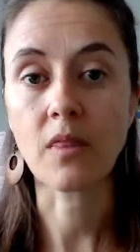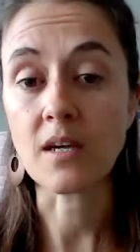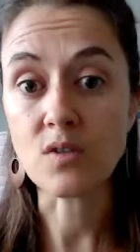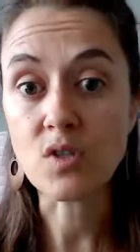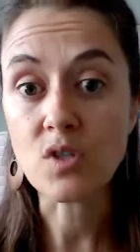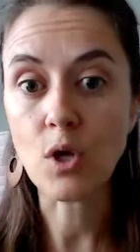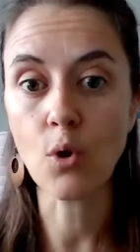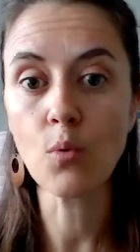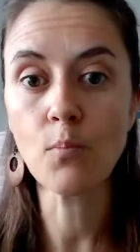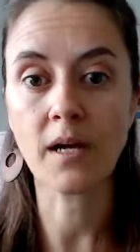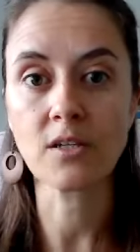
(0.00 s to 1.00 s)
There's
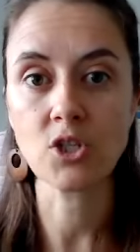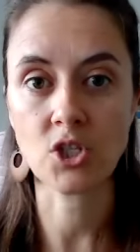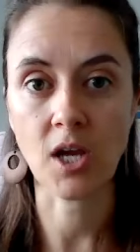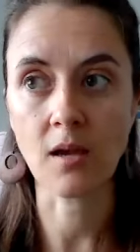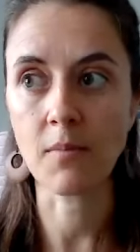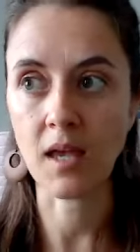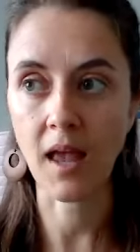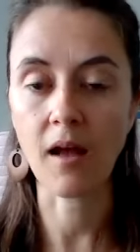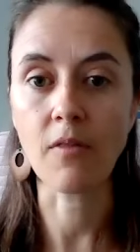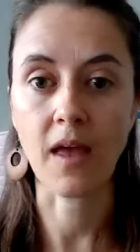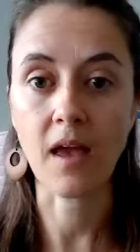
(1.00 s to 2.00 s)
so much shaming
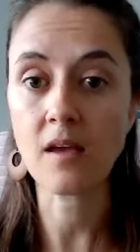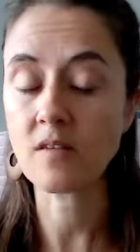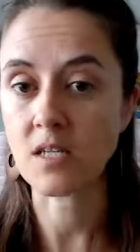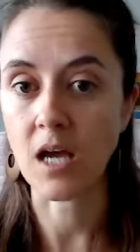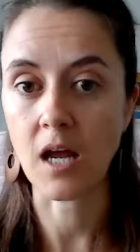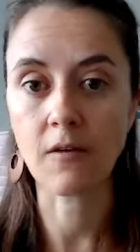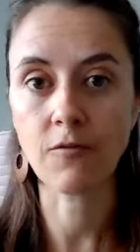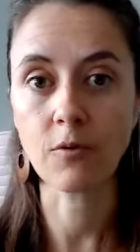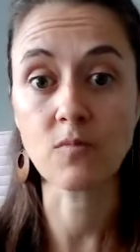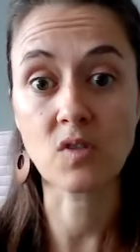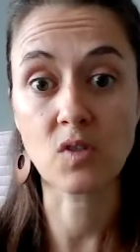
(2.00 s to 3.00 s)
out there, starting
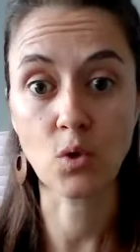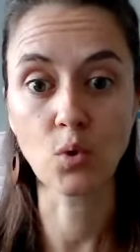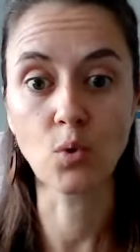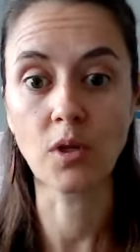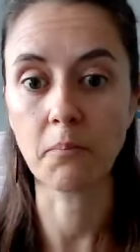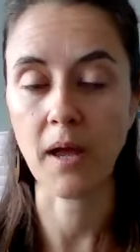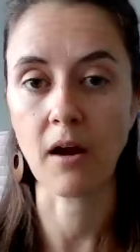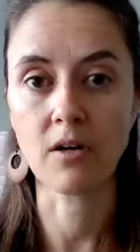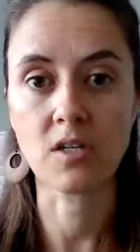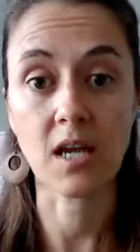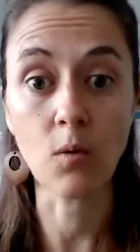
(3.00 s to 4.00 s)
from school and
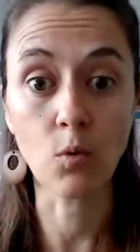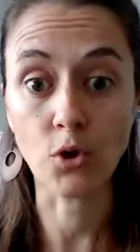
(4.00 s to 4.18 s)
parenting.